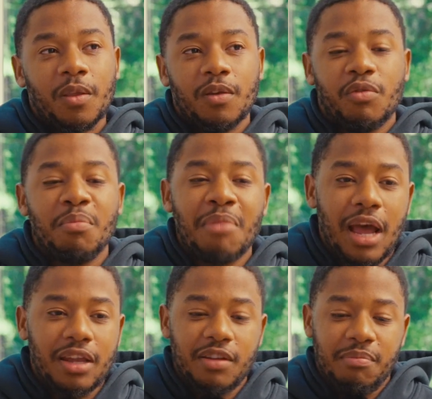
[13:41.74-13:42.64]

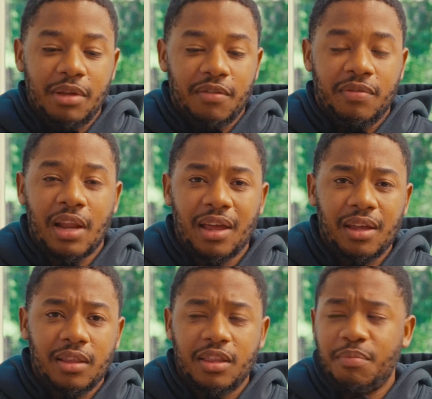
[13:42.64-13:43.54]
reminded me of
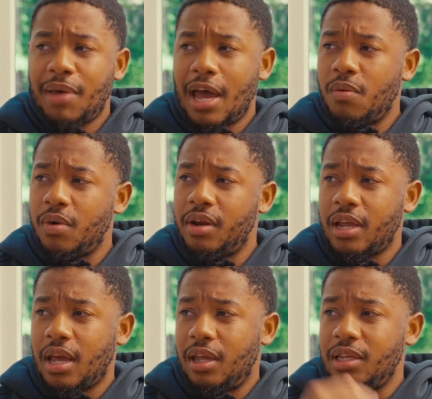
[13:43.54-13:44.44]
like the power in
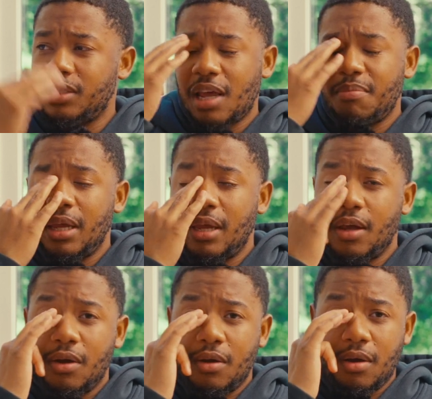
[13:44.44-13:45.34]
that. He's like,
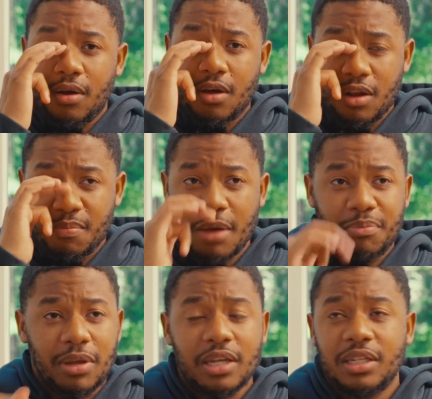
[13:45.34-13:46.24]
man, all of my
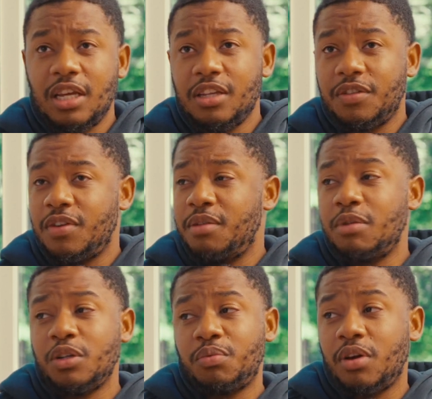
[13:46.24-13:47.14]
biggest hits for the
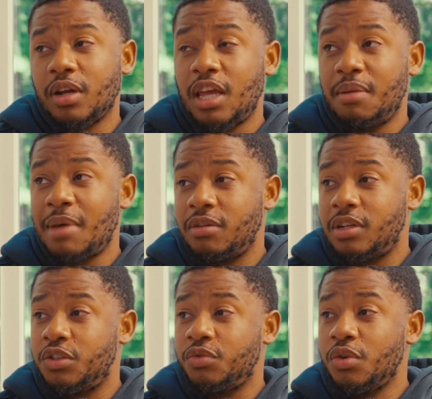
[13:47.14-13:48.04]
most part came out
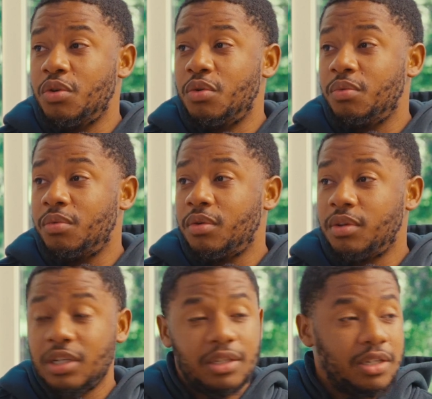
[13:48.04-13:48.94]
this room.
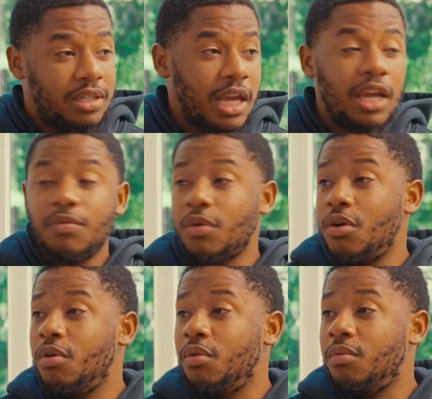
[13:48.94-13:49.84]
This the same
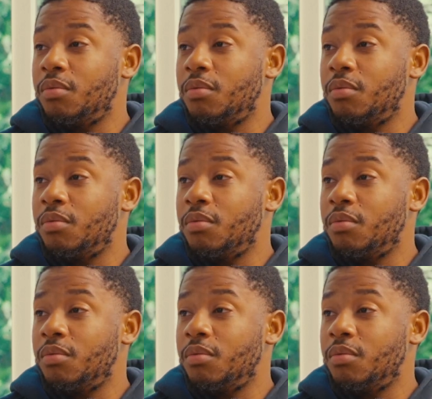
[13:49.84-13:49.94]
room.